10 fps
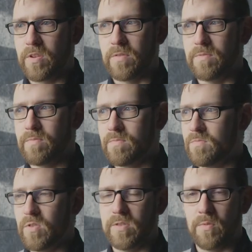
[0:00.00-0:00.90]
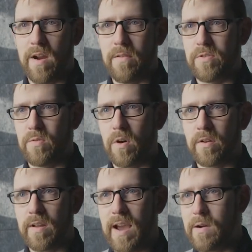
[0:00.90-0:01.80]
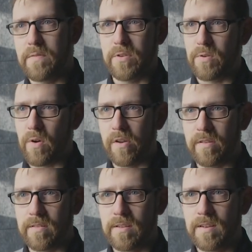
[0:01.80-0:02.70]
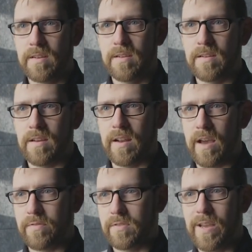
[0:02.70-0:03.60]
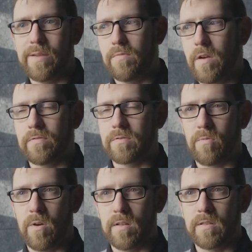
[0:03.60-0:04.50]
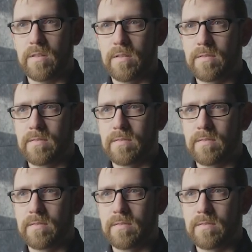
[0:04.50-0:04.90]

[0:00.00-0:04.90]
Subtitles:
you can use it wherever you want, however you want, and have the same reference quality.